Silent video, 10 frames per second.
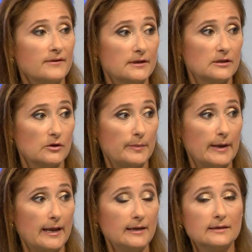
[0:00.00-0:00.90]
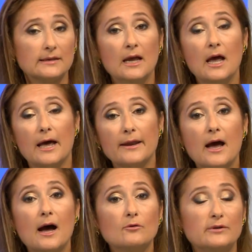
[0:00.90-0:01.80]
it took place, and
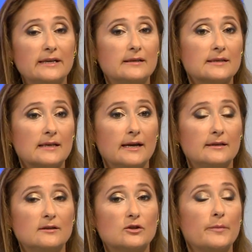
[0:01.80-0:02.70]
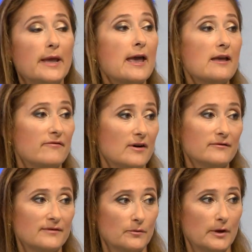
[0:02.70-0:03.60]
how they decided to behave
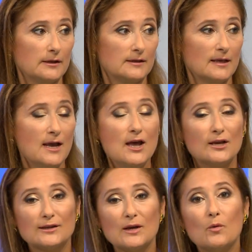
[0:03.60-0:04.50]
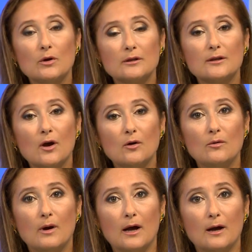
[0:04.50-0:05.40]
afterwards. So
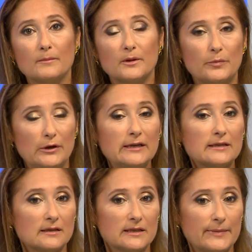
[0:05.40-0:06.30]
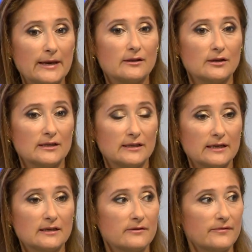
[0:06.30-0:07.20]
although the police inspectors
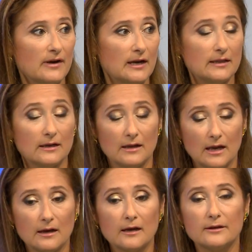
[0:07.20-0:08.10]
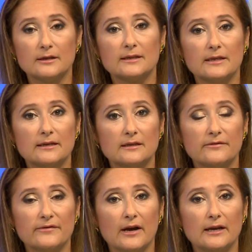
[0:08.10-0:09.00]
testified and others
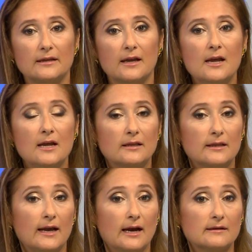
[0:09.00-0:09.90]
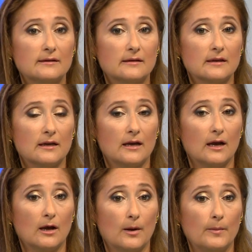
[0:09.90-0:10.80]
testified that
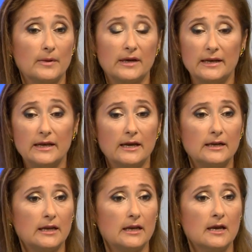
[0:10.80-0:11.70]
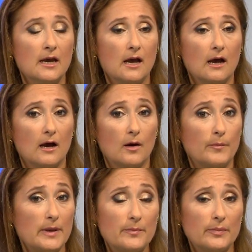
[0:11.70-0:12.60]
clearly
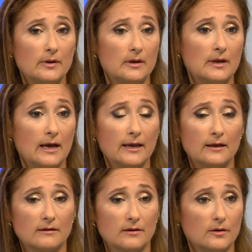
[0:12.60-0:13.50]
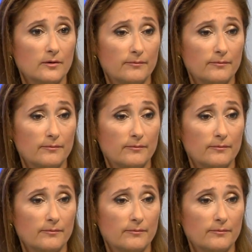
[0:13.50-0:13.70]
people like the